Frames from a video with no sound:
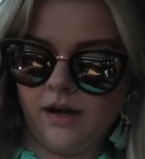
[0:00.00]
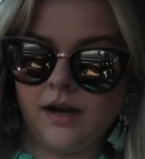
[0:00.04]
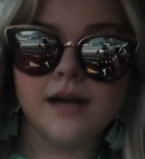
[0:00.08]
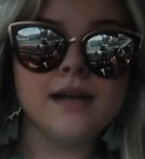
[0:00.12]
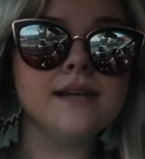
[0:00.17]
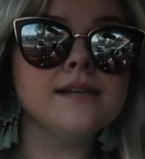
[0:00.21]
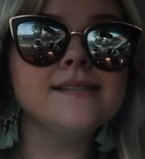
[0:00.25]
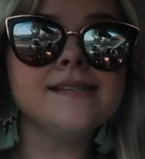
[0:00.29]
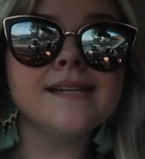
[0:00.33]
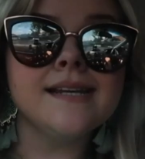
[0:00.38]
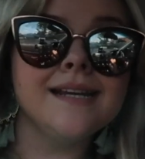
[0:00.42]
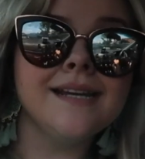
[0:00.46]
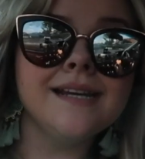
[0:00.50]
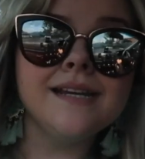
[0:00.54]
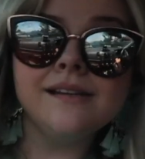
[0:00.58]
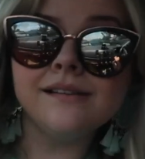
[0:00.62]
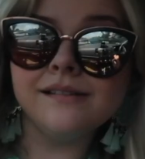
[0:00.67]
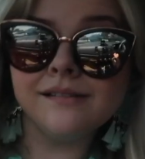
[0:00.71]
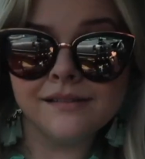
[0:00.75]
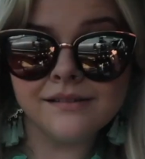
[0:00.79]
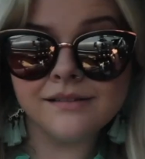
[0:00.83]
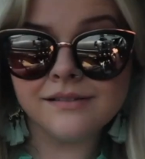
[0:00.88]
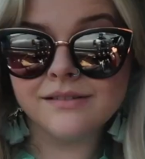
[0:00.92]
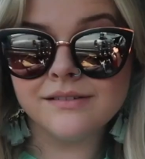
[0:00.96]
ice
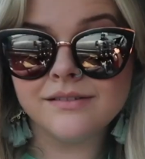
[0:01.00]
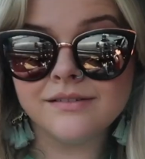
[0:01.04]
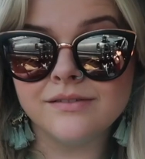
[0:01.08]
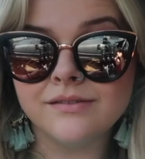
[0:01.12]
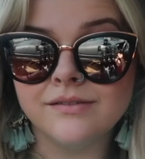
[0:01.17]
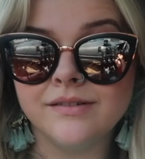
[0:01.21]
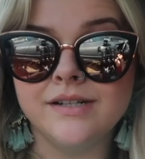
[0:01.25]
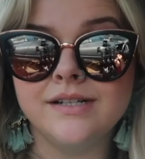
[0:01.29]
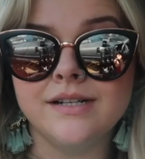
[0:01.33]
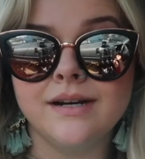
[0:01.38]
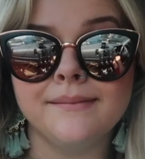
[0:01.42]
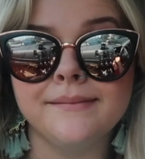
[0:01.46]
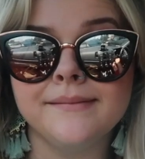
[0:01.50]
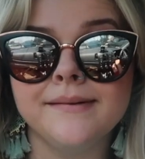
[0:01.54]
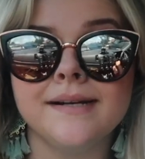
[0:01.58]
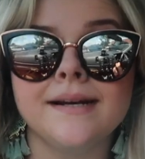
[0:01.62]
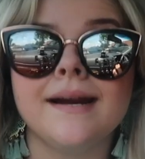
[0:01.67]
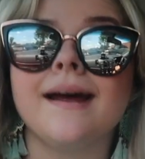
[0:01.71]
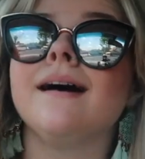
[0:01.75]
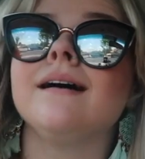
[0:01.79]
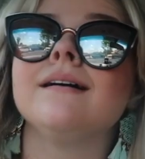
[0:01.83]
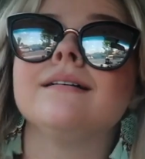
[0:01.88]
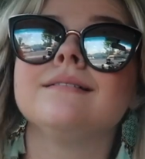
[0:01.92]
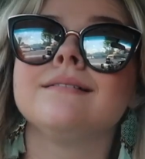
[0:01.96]
in. We dumped it
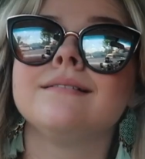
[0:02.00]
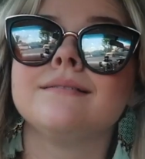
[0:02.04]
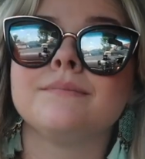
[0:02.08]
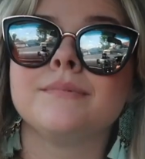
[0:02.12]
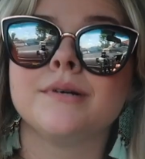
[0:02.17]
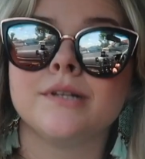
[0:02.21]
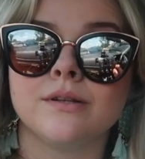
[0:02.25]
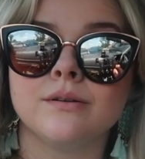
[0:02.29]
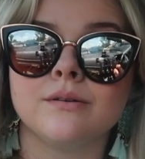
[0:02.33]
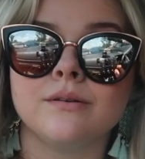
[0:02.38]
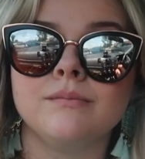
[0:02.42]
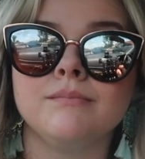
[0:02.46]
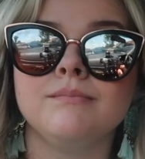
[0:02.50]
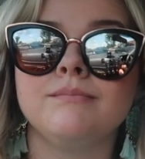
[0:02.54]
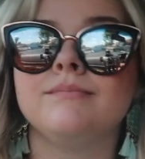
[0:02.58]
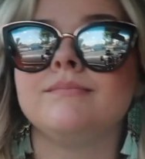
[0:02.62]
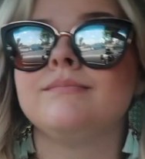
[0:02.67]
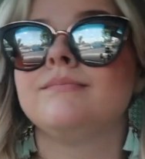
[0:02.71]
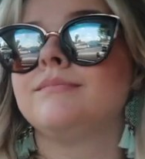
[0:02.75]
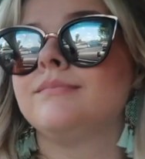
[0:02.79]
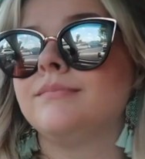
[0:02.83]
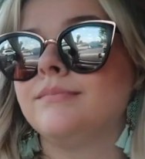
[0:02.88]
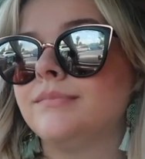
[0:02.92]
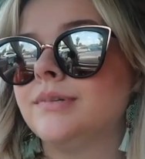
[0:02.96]
out. Put the
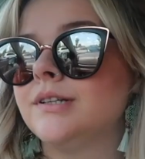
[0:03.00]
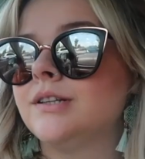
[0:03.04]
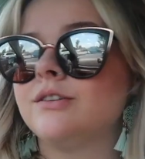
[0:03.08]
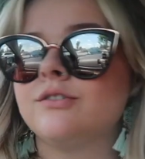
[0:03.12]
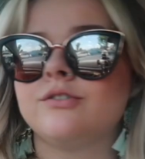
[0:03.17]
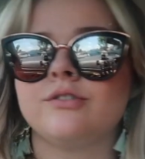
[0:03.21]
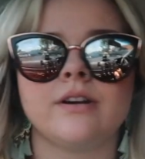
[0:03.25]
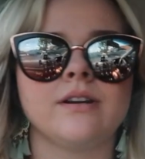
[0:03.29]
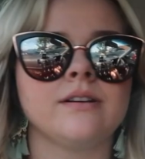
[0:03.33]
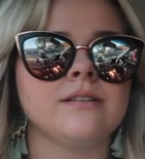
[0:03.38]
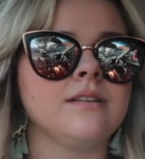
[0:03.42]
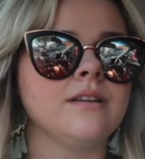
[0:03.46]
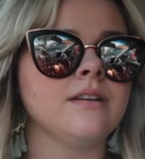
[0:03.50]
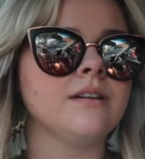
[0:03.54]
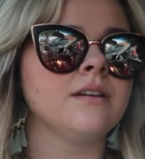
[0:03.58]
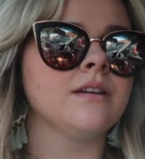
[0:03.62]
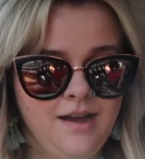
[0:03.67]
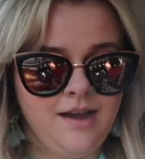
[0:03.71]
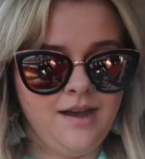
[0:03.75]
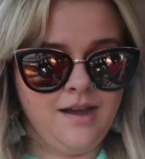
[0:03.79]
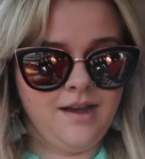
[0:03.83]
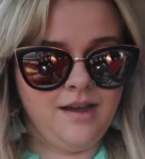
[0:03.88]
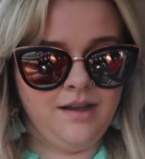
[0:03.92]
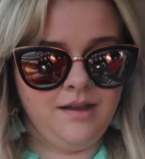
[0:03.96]
put the drinks in.
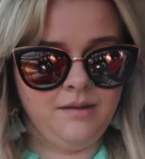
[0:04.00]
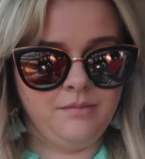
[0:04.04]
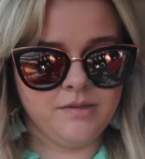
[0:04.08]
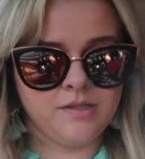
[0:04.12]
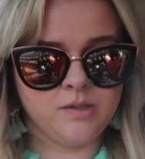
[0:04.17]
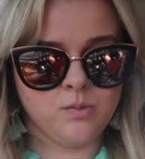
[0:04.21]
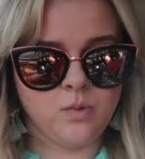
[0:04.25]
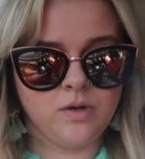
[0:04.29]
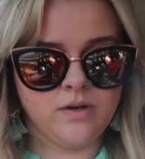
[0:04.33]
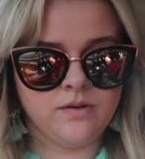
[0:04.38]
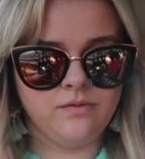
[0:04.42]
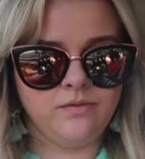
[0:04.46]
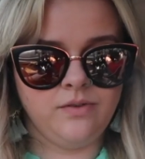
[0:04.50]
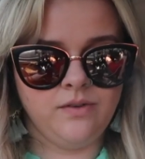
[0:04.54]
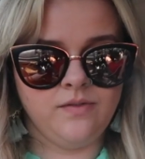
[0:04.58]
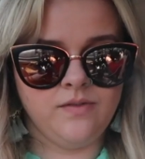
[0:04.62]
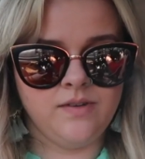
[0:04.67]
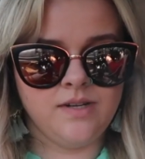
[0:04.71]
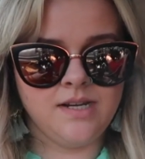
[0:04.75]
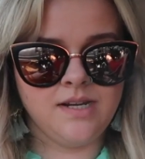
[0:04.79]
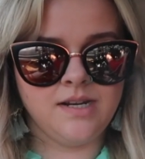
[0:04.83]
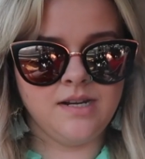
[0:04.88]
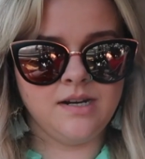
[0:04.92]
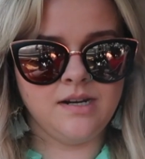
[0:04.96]
Um, it's
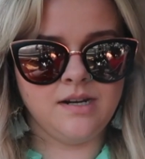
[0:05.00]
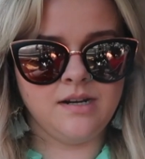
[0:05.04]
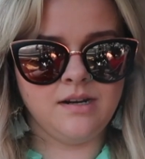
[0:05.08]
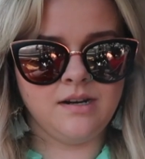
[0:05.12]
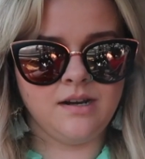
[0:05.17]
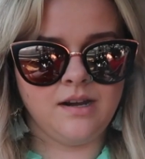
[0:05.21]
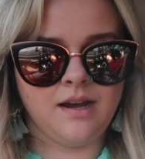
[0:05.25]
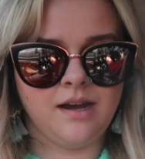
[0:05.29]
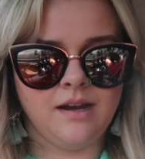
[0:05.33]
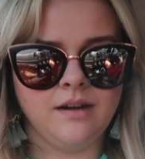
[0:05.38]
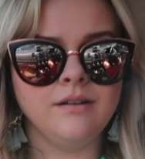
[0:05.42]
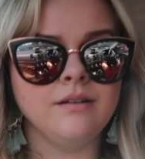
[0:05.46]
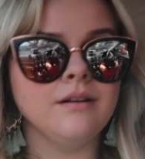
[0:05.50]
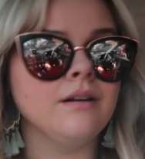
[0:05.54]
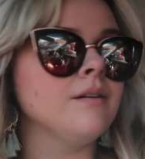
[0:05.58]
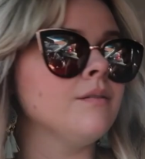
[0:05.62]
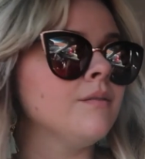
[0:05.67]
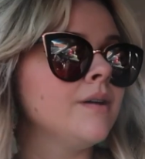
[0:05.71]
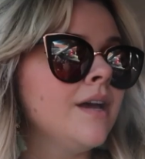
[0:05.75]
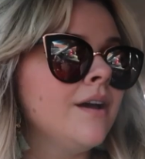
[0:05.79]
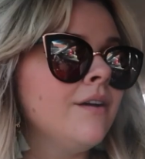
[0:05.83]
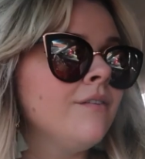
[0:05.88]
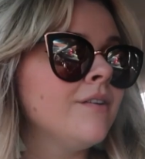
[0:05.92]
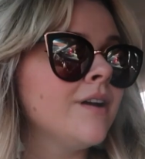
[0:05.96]
1.15. I don't know,
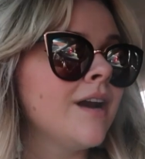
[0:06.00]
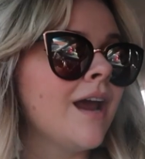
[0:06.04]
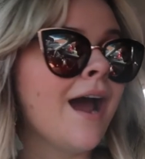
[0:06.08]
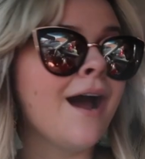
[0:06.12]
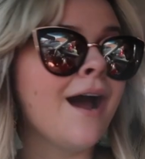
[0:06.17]
we have an